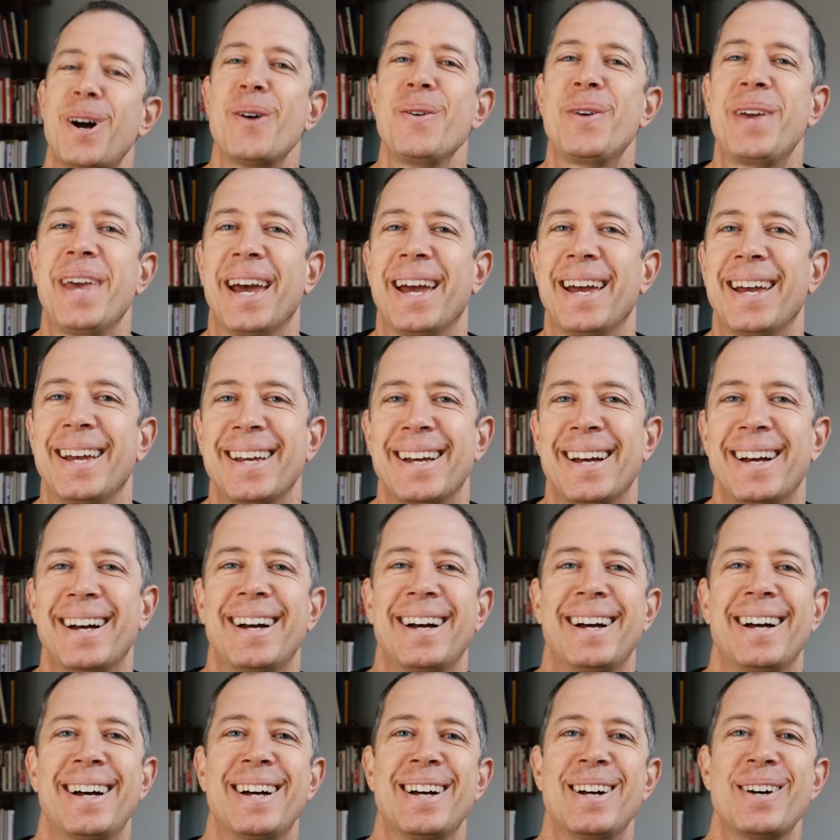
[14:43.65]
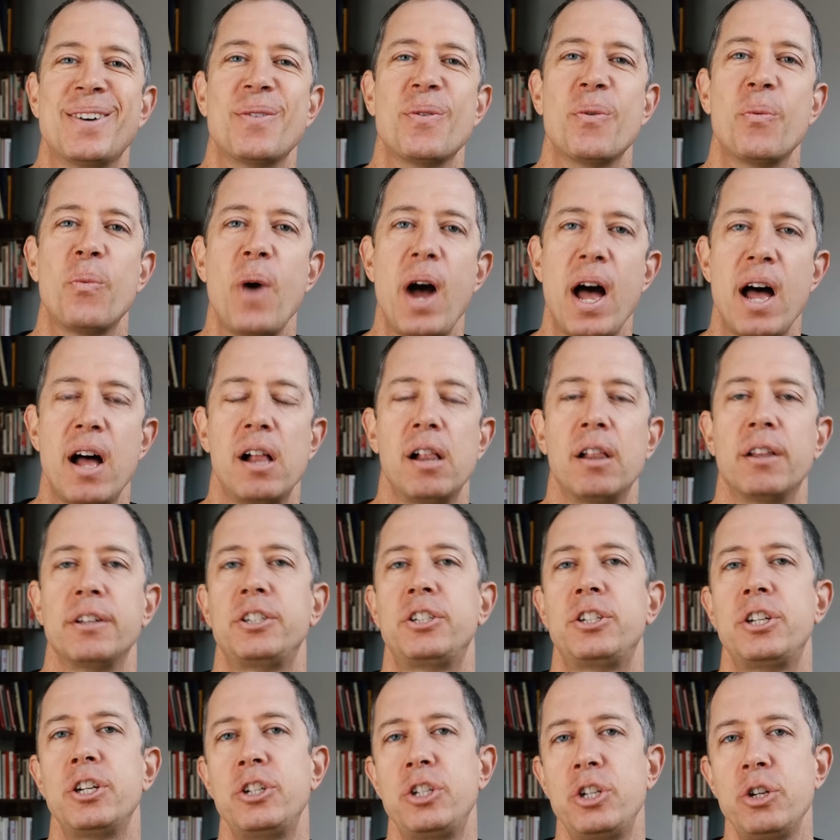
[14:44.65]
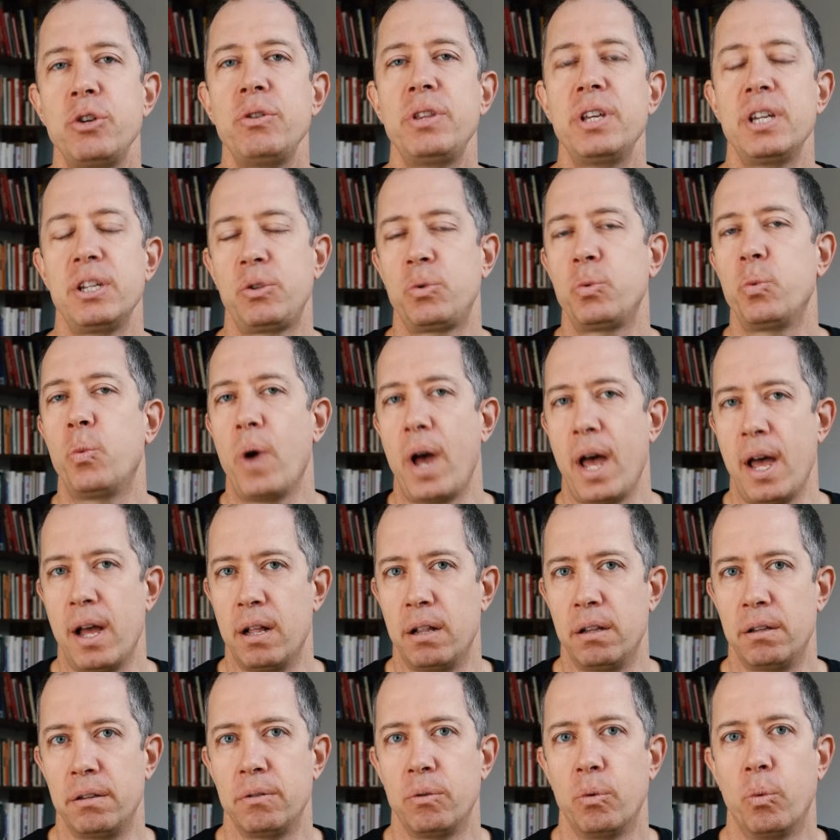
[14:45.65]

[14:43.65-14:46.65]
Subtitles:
Okay, well, to do this well,